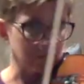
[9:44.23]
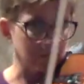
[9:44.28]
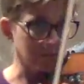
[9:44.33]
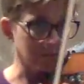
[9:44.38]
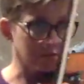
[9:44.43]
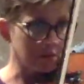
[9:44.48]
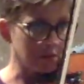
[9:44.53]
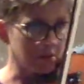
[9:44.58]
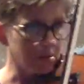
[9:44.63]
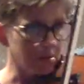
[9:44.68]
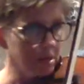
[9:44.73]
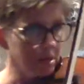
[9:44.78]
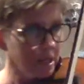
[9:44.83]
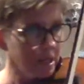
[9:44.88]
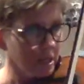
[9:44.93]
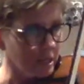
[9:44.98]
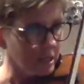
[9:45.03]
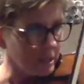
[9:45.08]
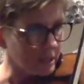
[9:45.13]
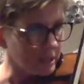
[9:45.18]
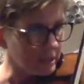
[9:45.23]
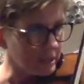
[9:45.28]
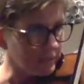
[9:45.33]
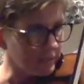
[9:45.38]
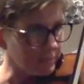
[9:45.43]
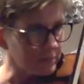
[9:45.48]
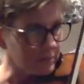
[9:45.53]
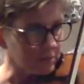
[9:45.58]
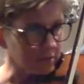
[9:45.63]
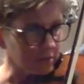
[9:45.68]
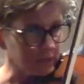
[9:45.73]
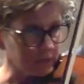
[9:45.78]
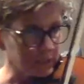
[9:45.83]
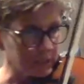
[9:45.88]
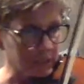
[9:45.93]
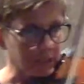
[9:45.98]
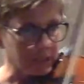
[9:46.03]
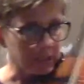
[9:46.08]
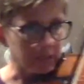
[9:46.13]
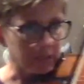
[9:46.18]
So starting at
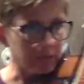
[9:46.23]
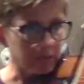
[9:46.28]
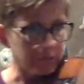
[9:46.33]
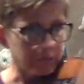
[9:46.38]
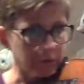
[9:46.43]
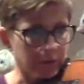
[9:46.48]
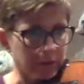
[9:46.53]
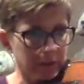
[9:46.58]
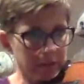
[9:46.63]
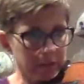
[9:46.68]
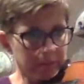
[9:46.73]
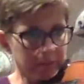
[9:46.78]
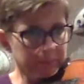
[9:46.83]
84.